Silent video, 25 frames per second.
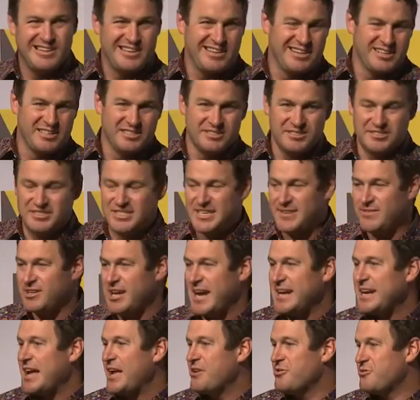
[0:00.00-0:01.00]

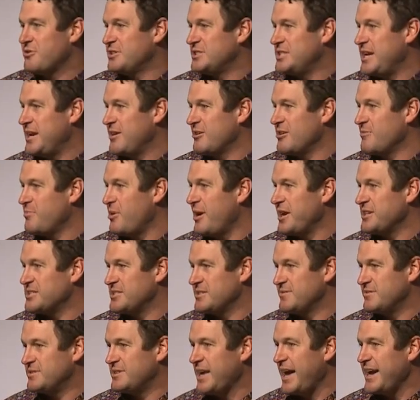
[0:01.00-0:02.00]
700-800 terabytes
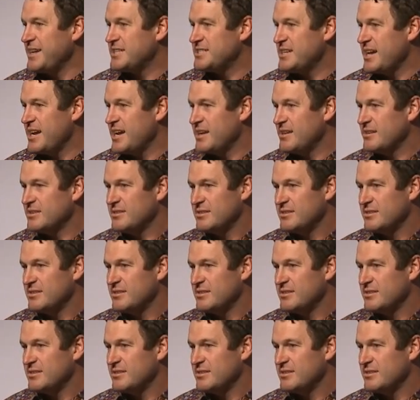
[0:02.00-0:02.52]
of data